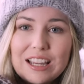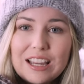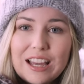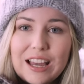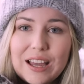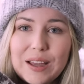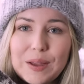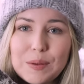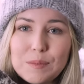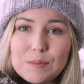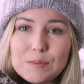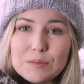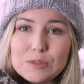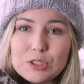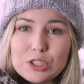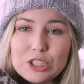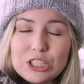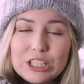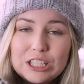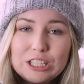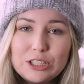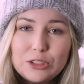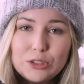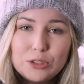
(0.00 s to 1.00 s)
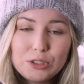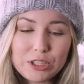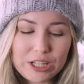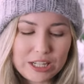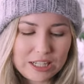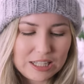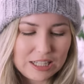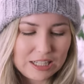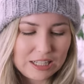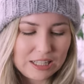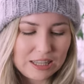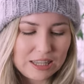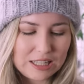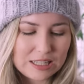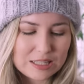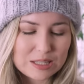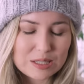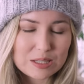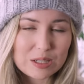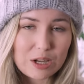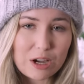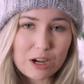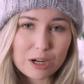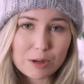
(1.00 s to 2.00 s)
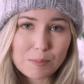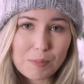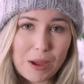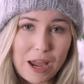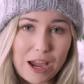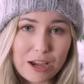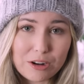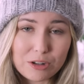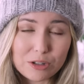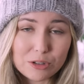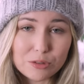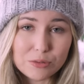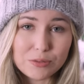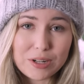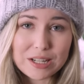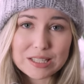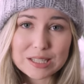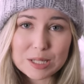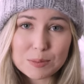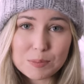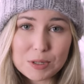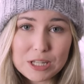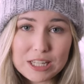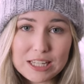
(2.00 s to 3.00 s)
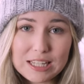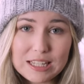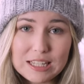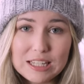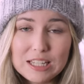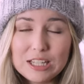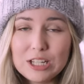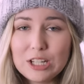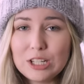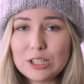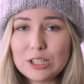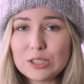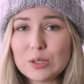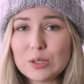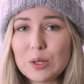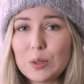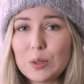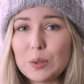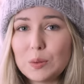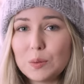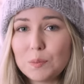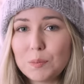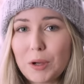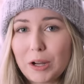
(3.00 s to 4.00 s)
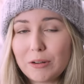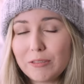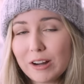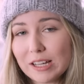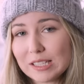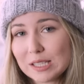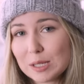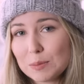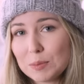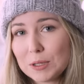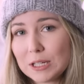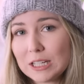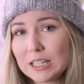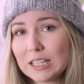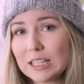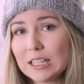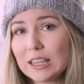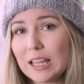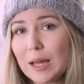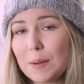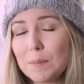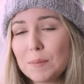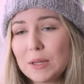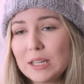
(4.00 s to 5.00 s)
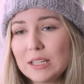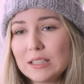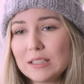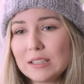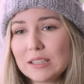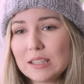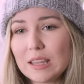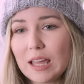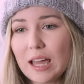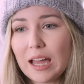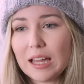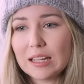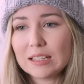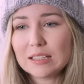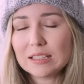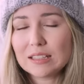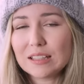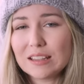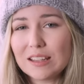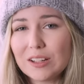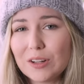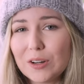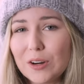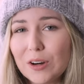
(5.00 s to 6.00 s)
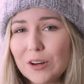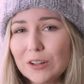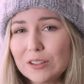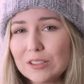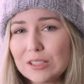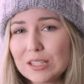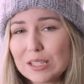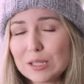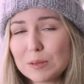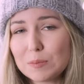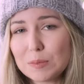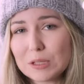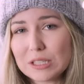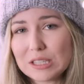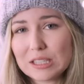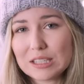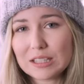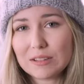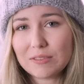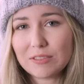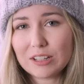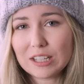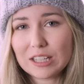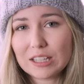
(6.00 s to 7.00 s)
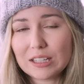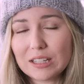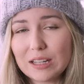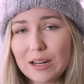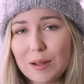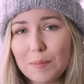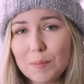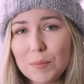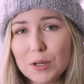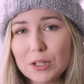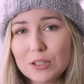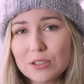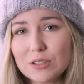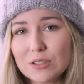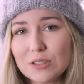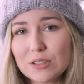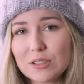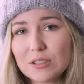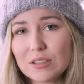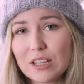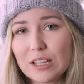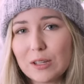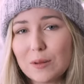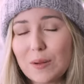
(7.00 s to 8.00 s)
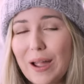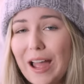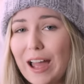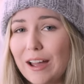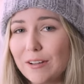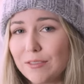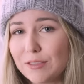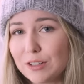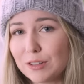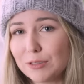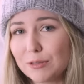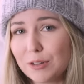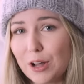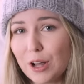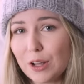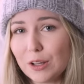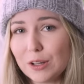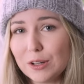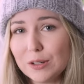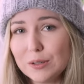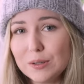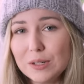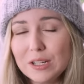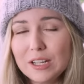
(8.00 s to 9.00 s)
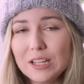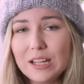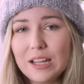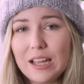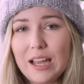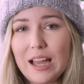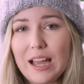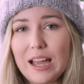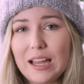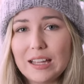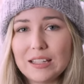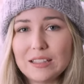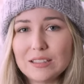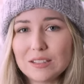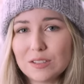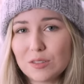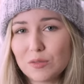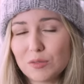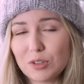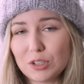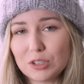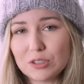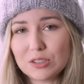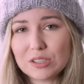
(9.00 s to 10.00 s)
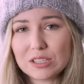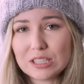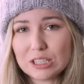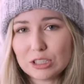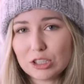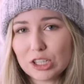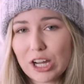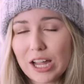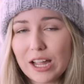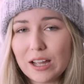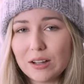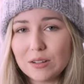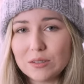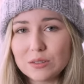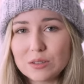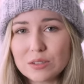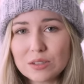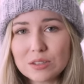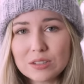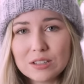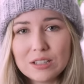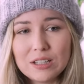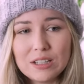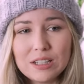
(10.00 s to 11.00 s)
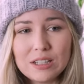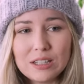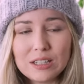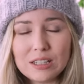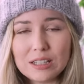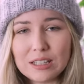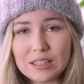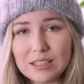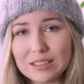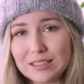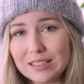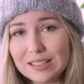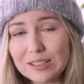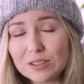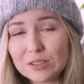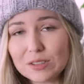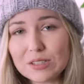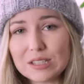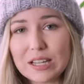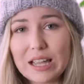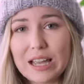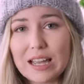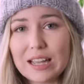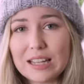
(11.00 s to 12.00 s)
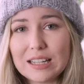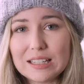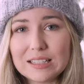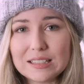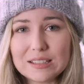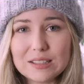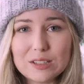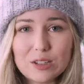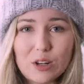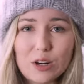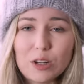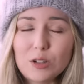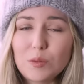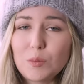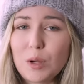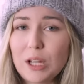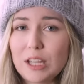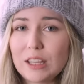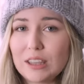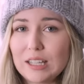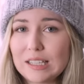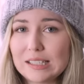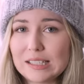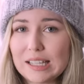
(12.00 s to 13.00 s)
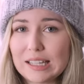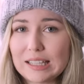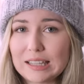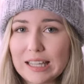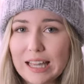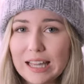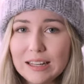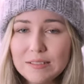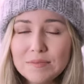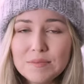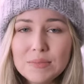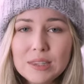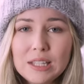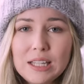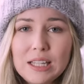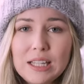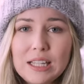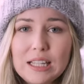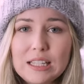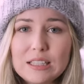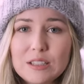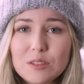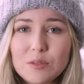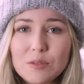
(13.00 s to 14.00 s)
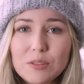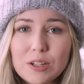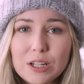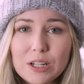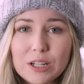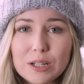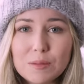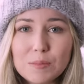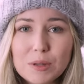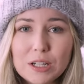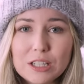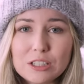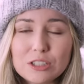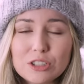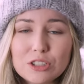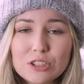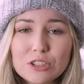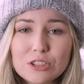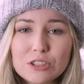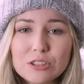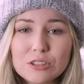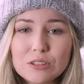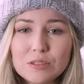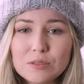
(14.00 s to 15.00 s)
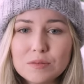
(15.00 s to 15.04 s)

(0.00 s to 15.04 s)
um, she created this sock pattern recipe. So by recipe, that means that there aren't specific numbers that you have to follow as for stitch counts, Uh, needle size, yarn weight, things like that. It's very much